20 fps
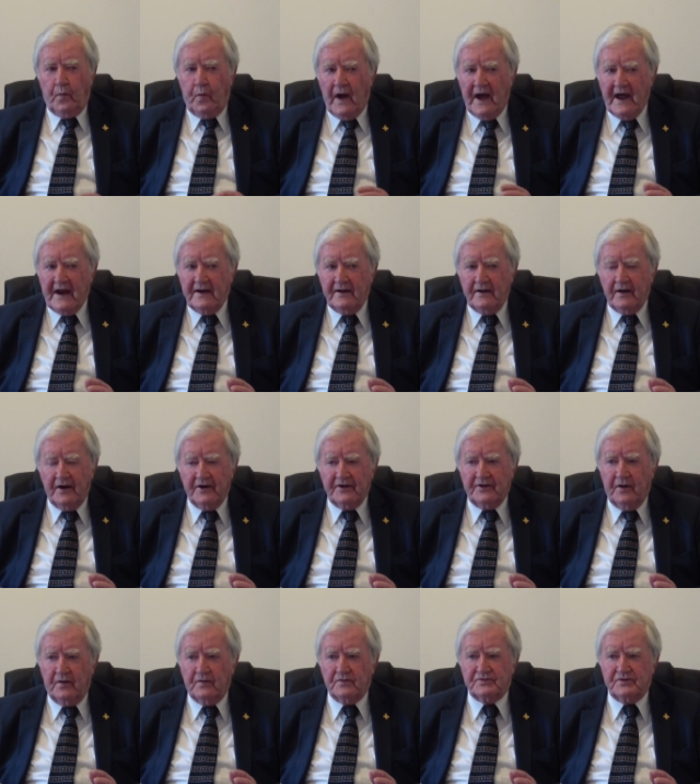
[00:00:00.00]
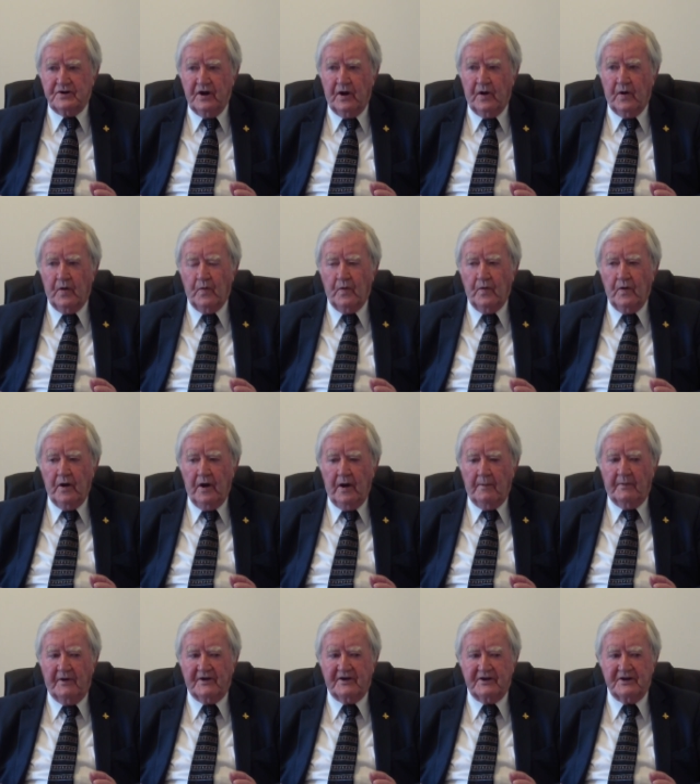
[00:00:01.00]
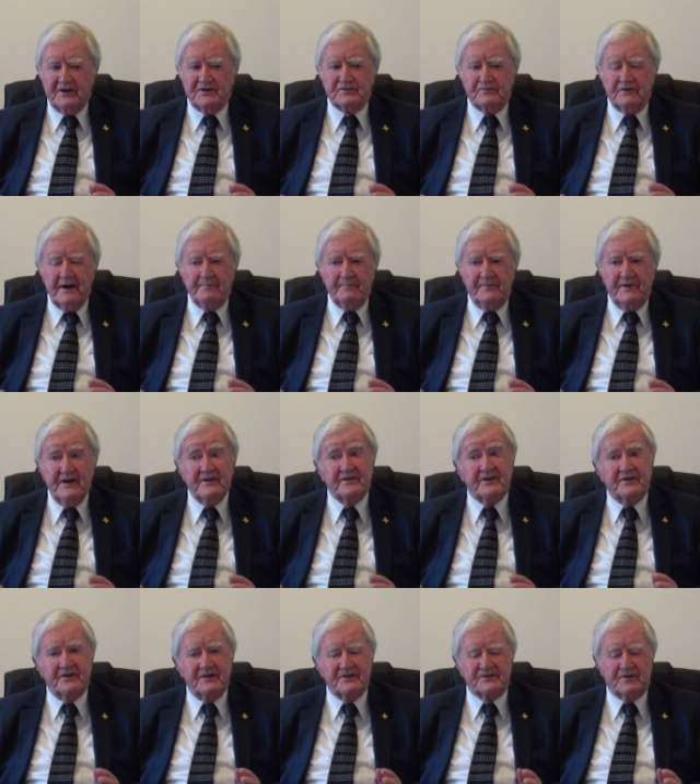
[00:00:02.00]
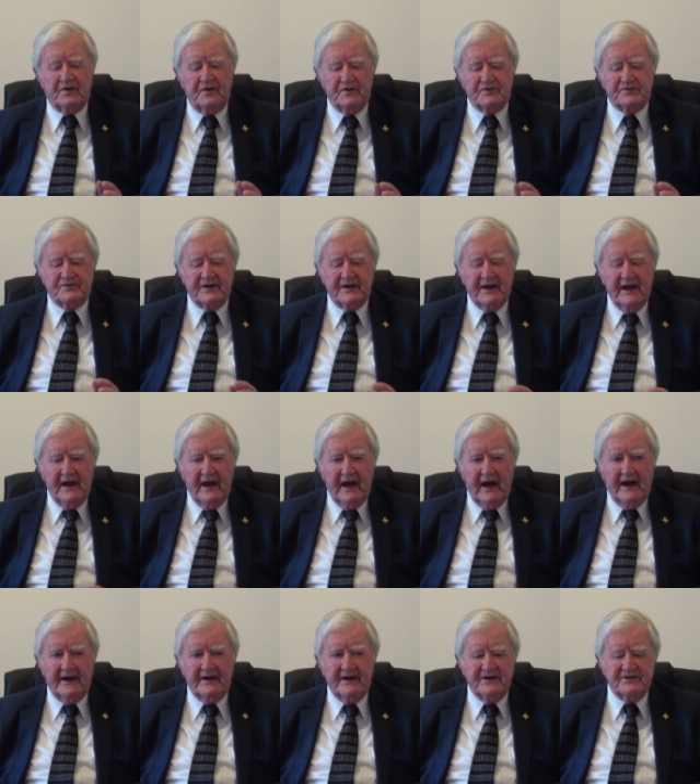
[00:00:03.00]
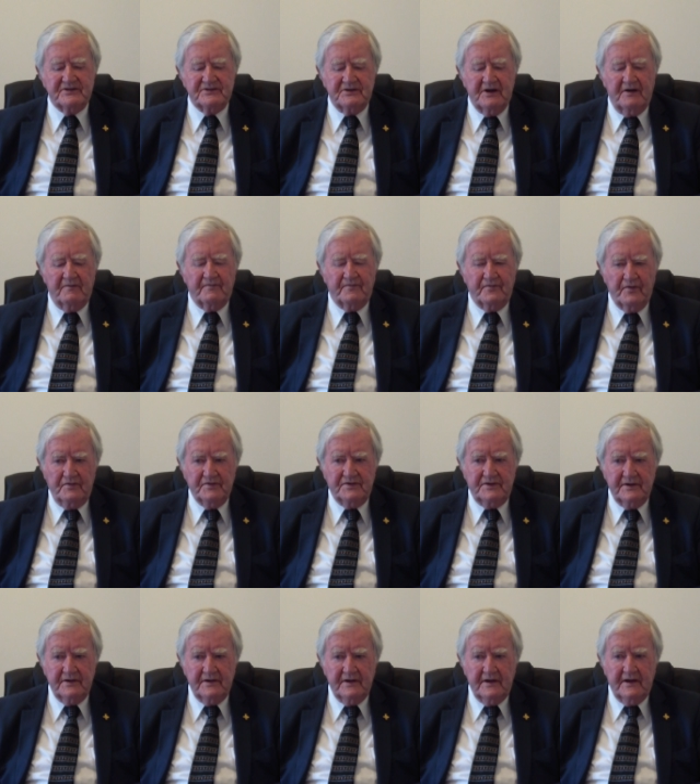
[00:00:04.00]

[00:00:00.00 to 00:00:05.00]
When, I don't know, but it has crept into this country, and it is an affront